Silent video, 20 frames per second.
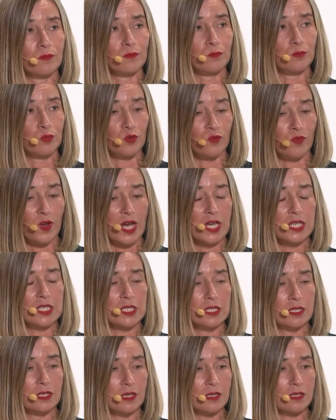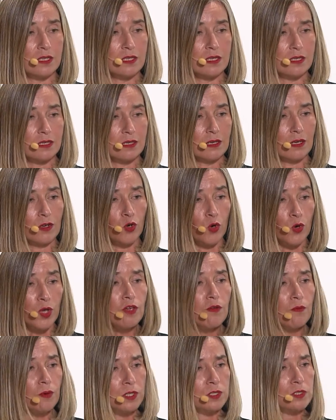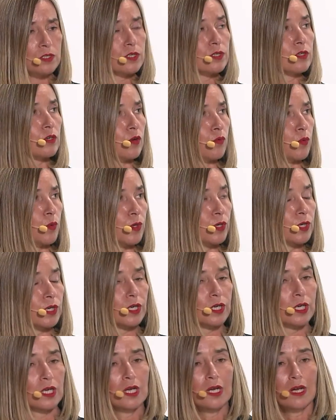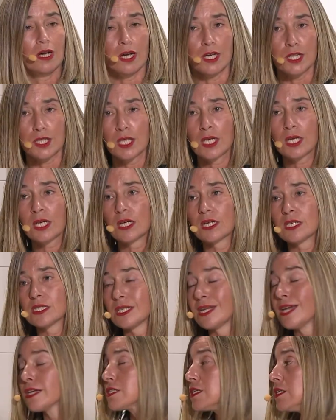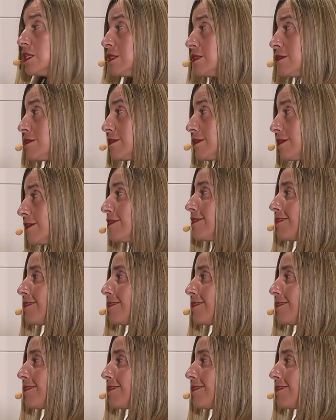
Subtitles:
provides this coherence of work, I think is an excellent